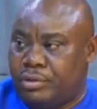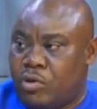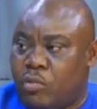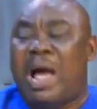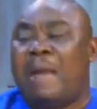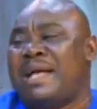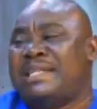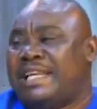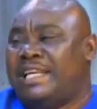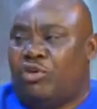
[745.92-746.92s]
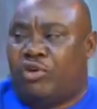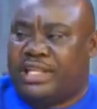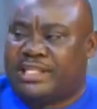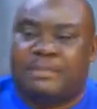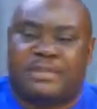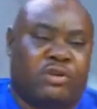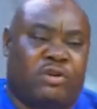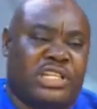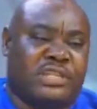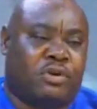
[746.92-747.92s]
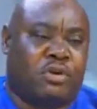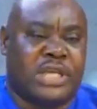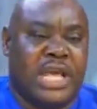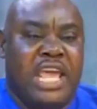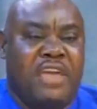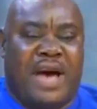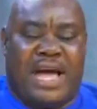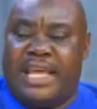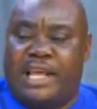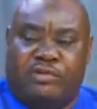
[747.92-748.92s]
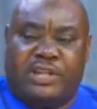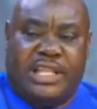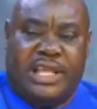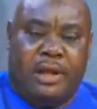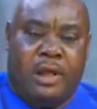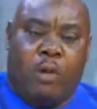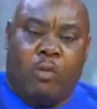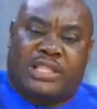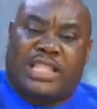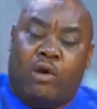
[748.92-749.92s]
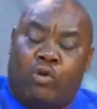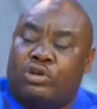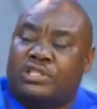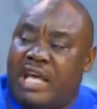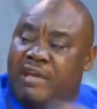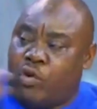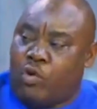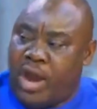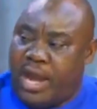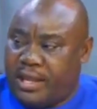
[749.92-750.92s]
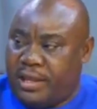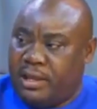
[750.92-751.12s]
Why am I saying all this? I'm saying all this because if at the end of the day, water goes everywhere,